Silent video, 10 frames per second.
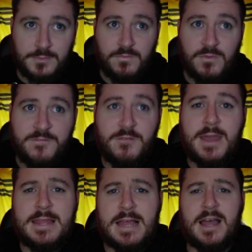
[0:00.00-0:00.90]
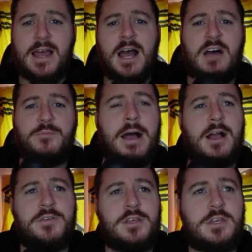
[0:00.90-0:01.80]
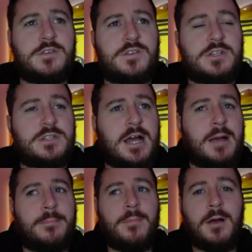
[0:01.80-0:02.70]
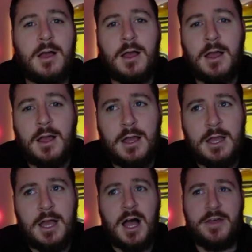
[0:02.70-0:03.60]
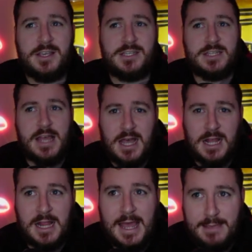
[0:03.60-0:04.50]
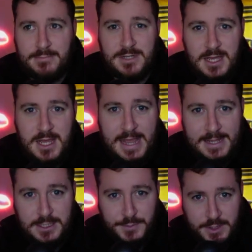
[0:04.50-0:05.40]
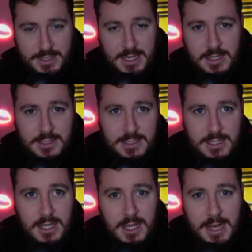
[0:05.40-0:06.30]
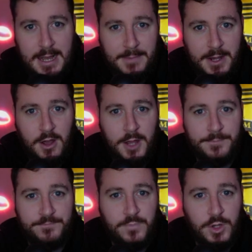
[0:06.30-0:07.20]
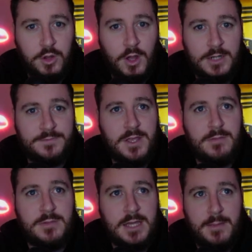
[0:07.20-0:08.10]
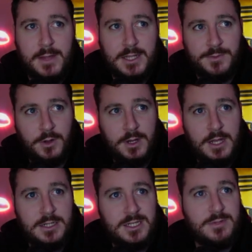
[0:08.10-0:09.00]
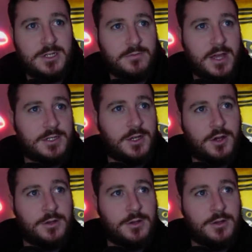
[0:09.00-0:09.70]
For me in that halfback, I think he's just now claimed that spot as his, and I would like for him to keep that spot. Timmy Taranto,